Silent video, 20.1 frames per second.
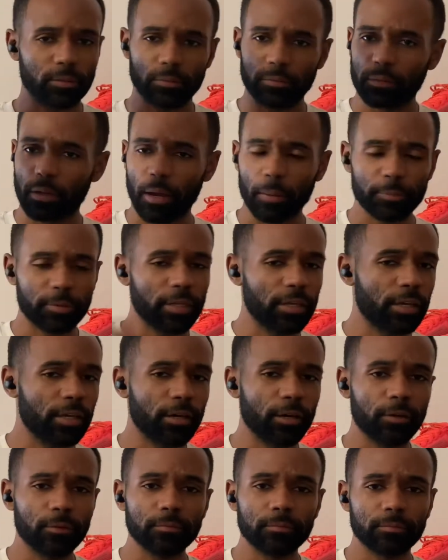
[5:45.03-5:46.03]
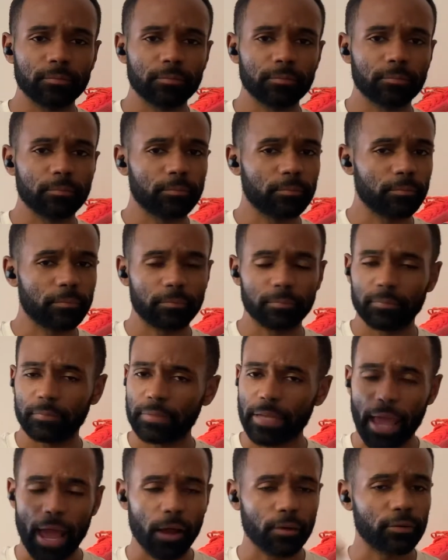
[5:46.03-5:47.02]
up the hill,
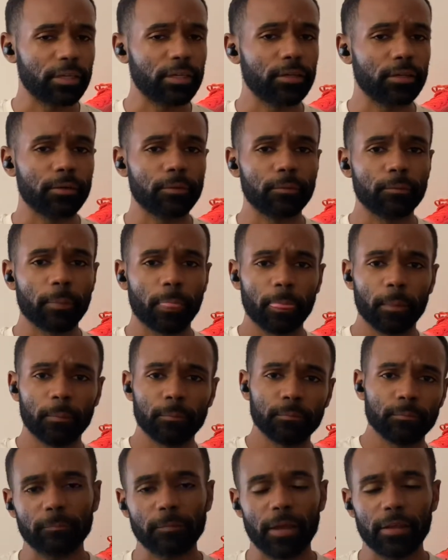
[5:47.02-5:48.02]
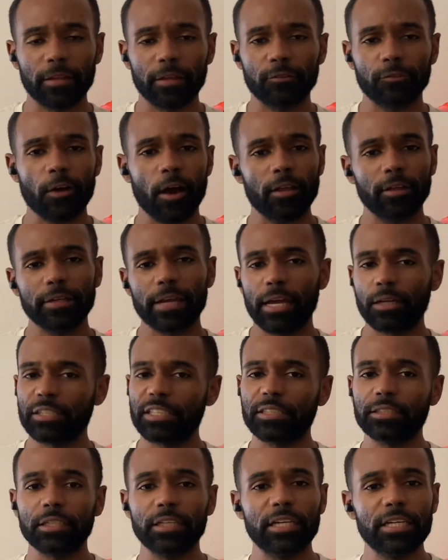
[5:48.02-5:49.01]
down the hill. And then following that,
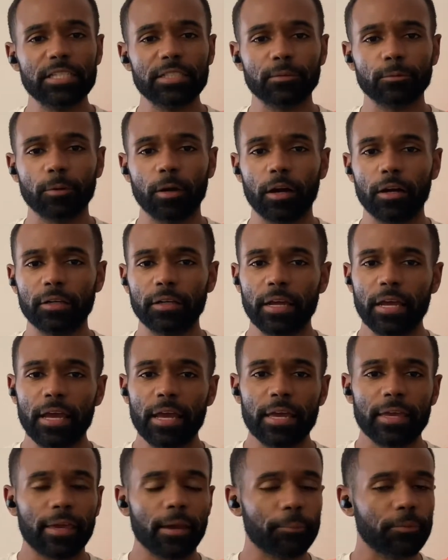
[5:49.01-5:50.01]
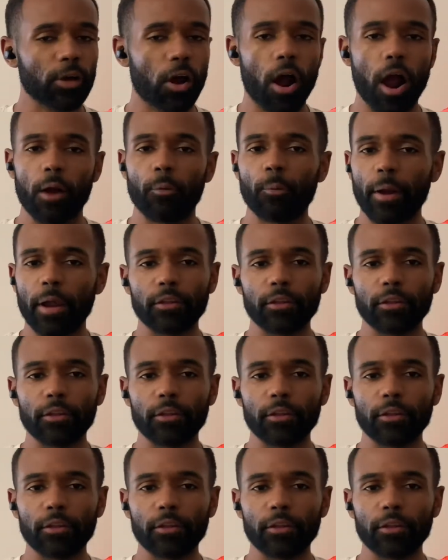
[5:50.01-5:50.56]
just an easy run. Kept the heart rate